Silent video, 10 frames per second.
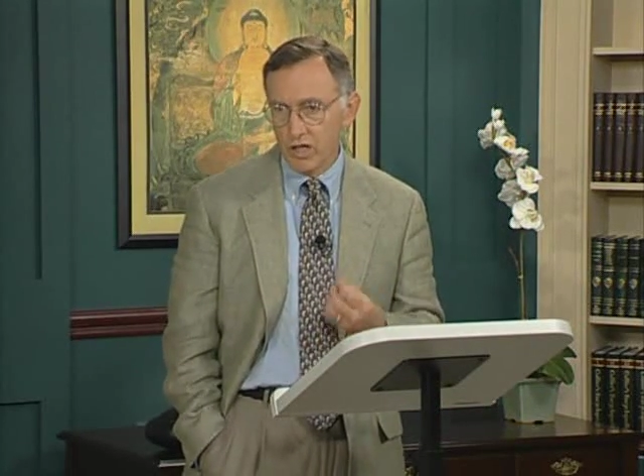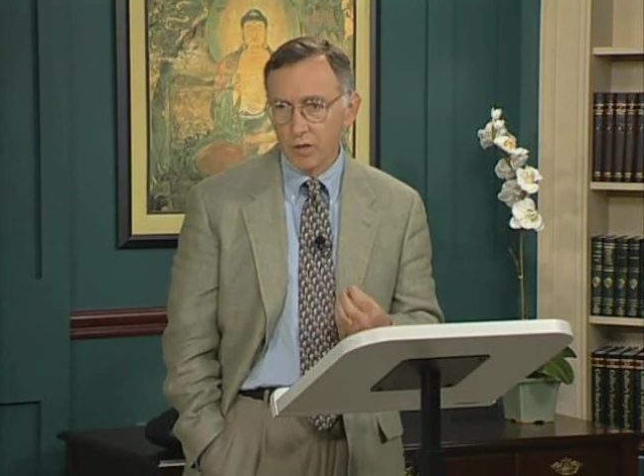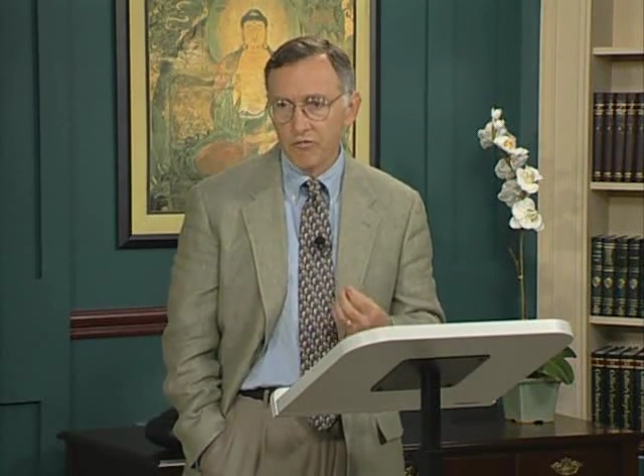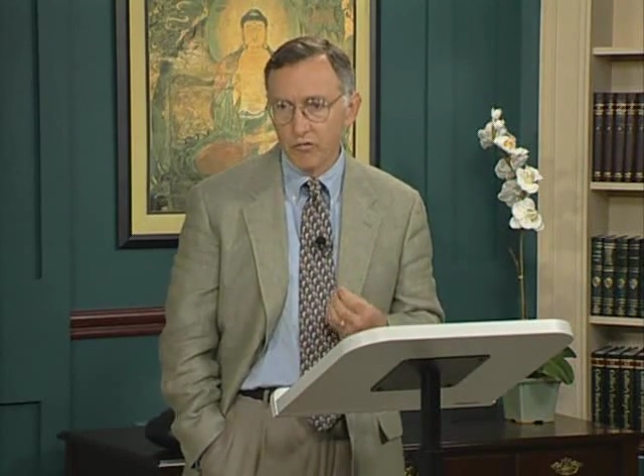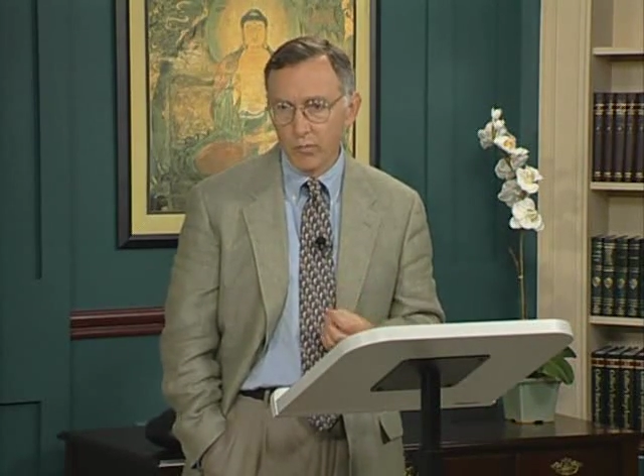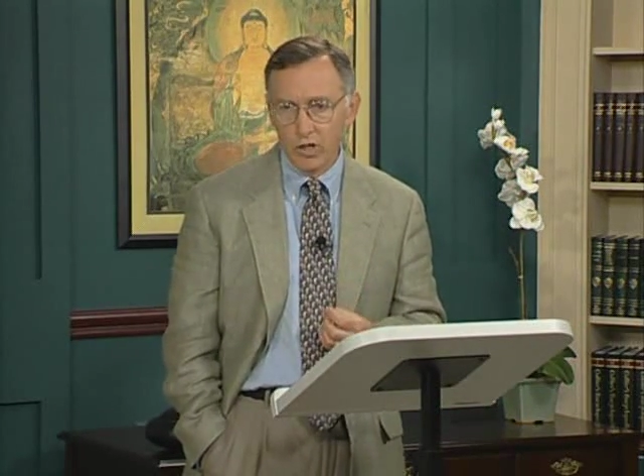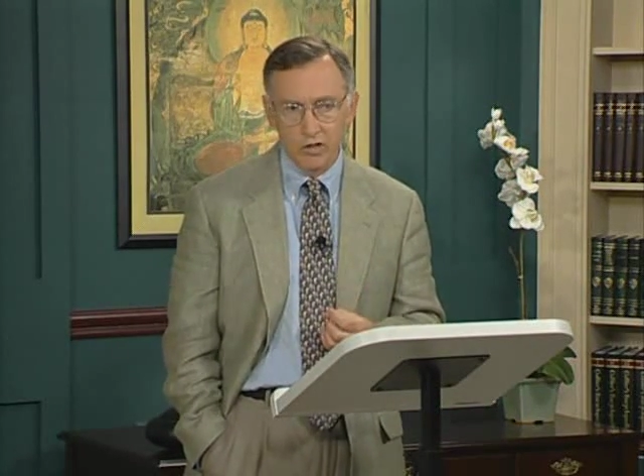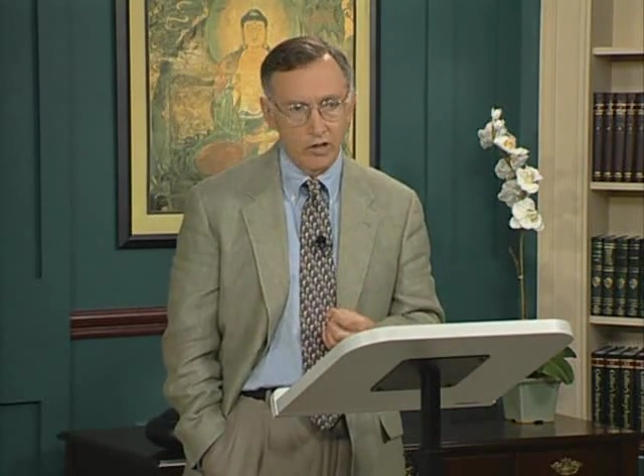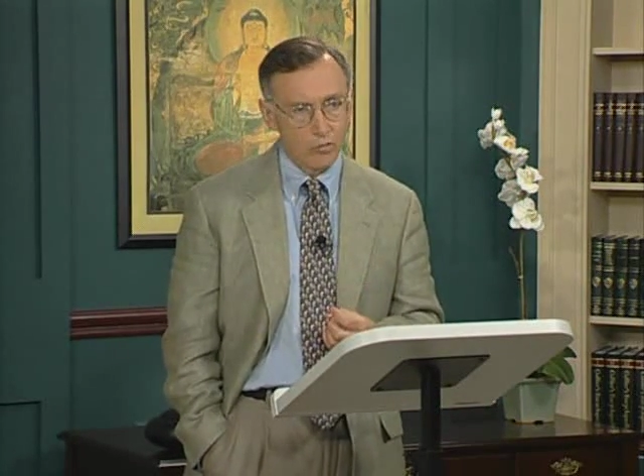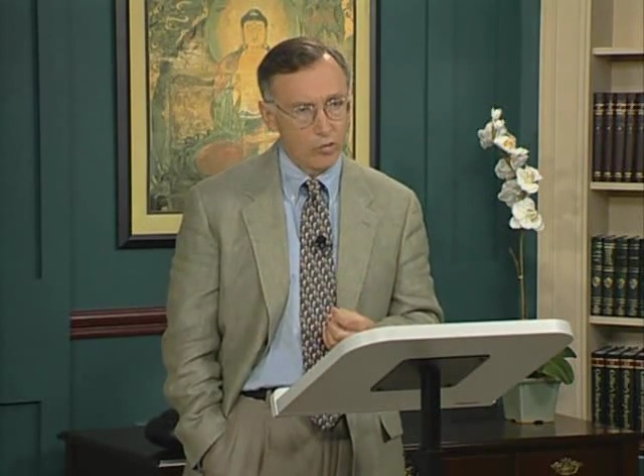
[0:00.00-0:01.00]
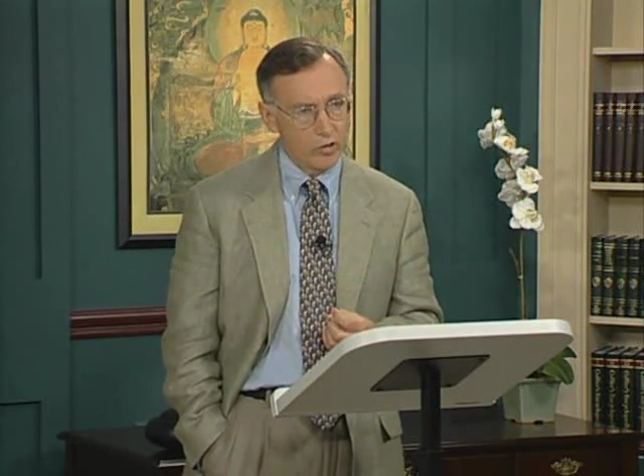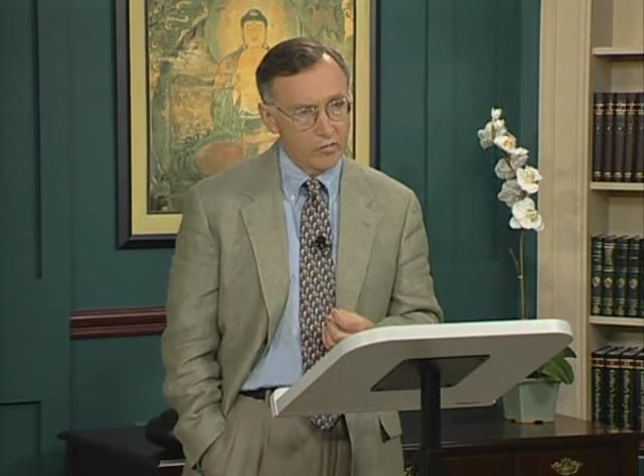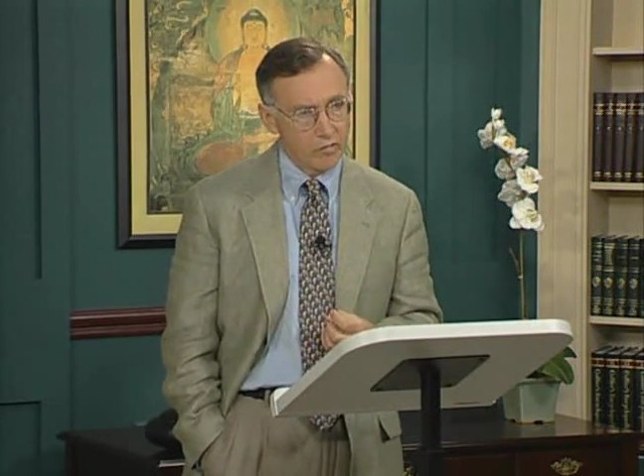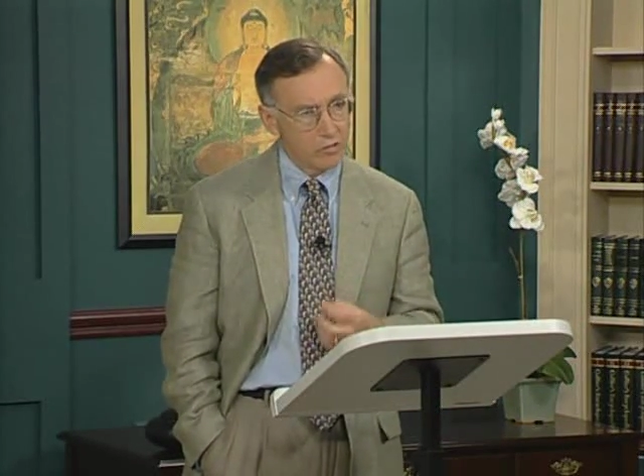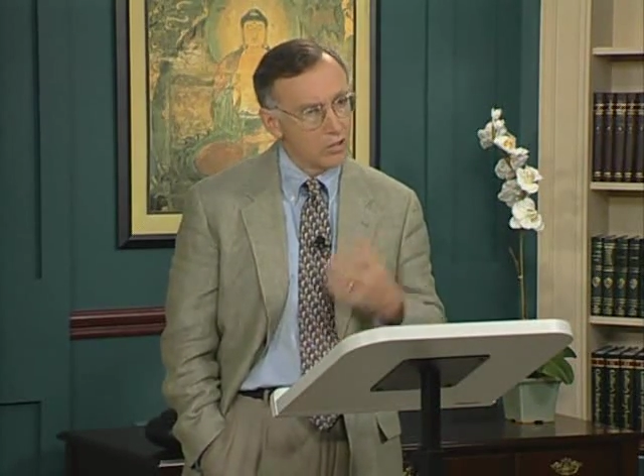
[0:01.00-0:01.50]
become familiar
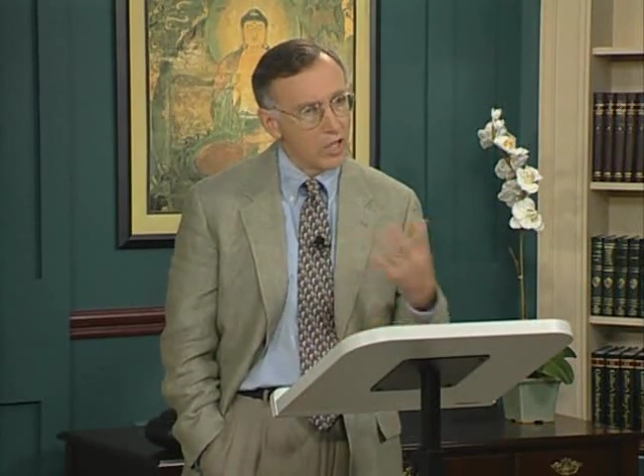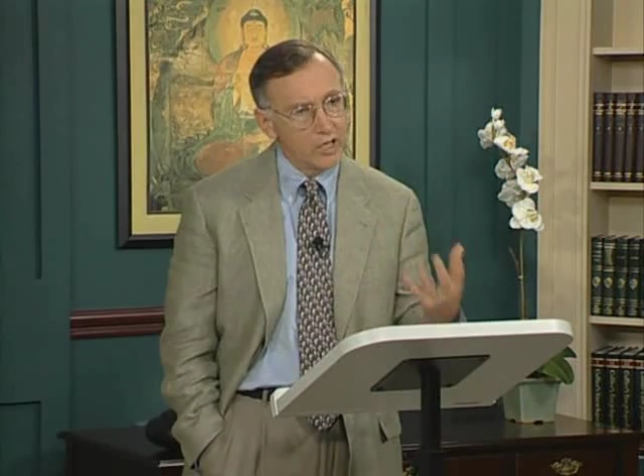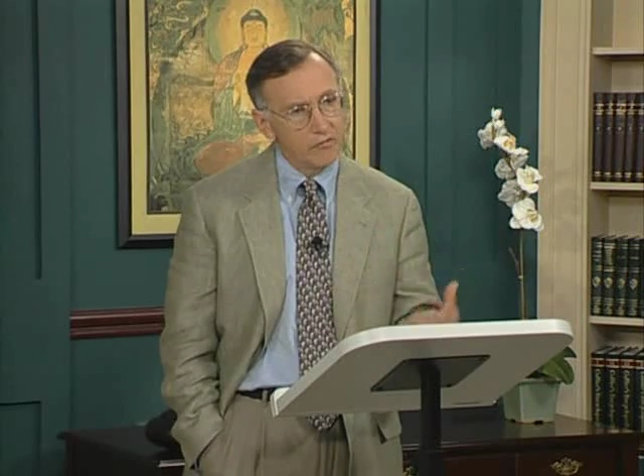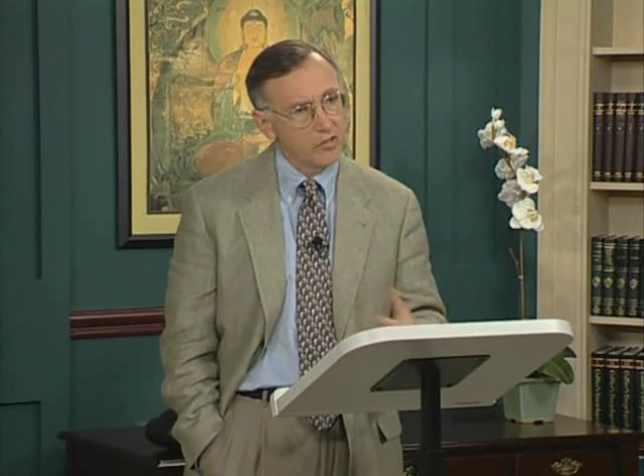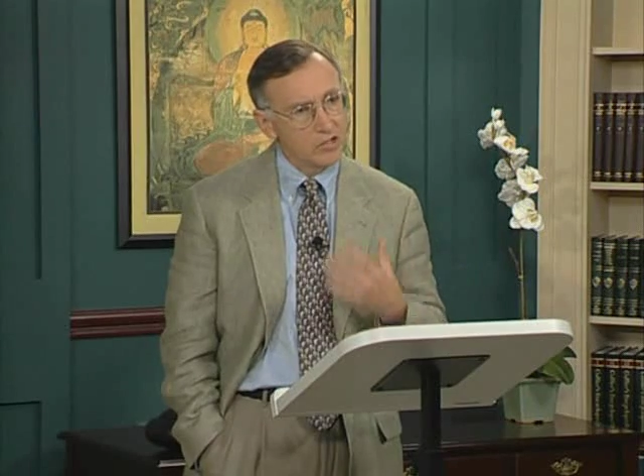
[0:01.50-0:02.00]
with the life,